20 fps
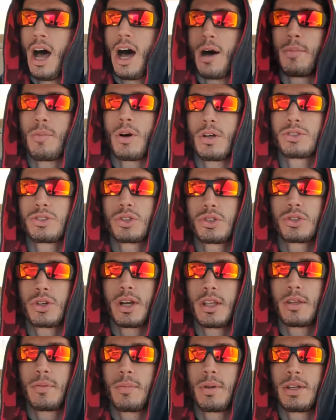I'm also
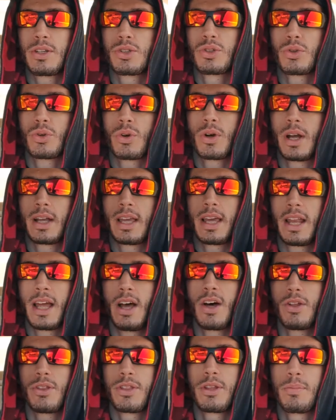trying to make sure I get a
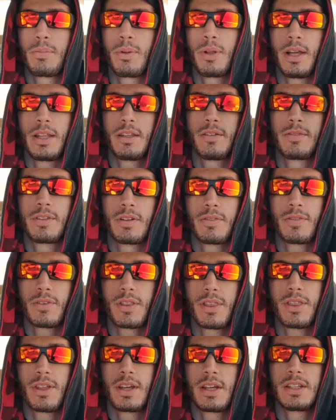healthy blend of
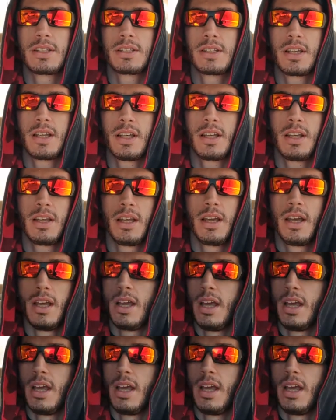different things in.